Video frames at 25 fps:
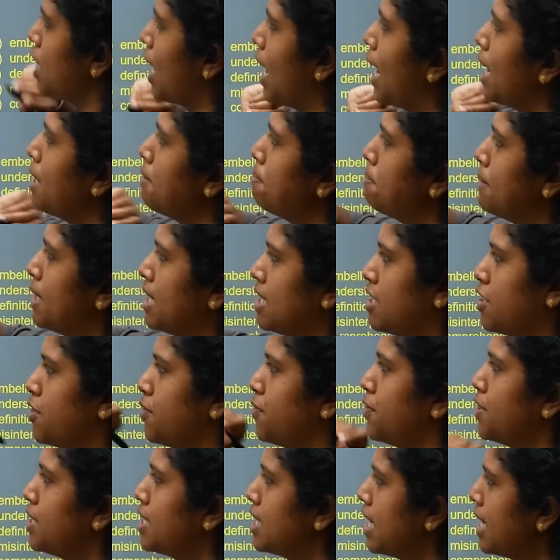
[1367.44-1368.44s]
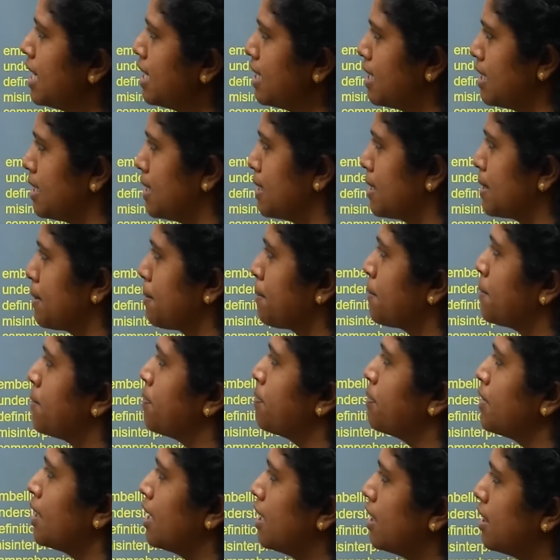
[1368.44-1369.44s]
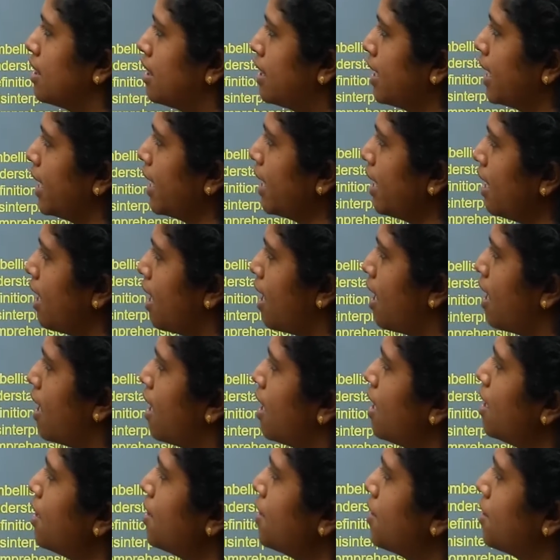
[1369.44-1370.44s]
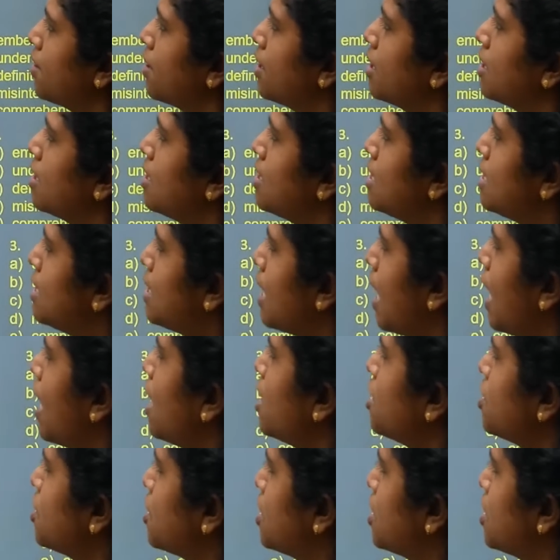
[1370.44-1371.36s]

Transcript: and parts of a sentence. They are dash